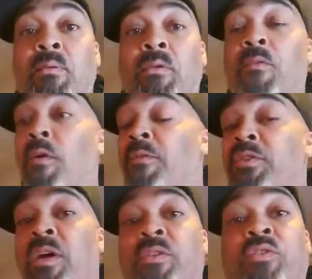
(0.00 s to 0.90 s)
You vote for
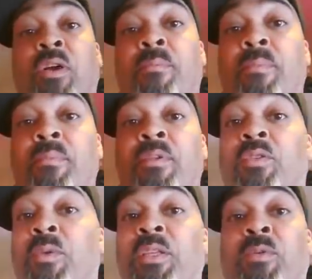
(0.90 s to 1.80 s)
Donald Trump in
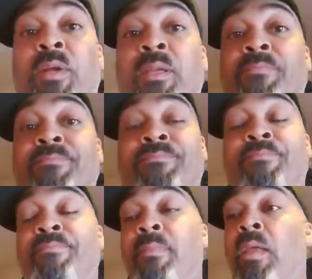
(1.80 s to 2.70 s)
2020,
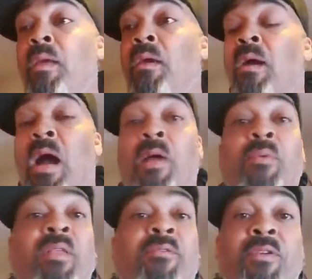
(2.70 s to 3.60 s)
I
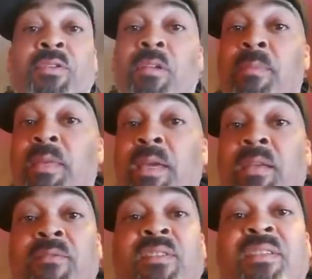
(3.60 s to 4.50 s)
really feel it's going to be the
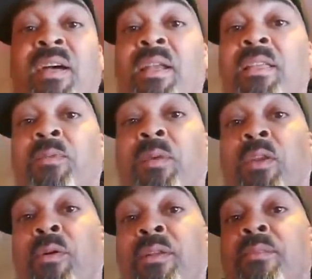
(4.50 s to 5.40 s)
end of society as we
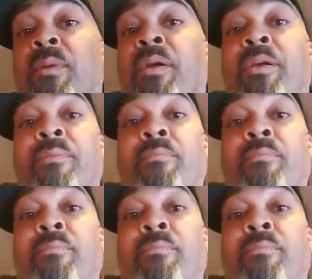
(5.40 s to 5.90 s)
know it as America.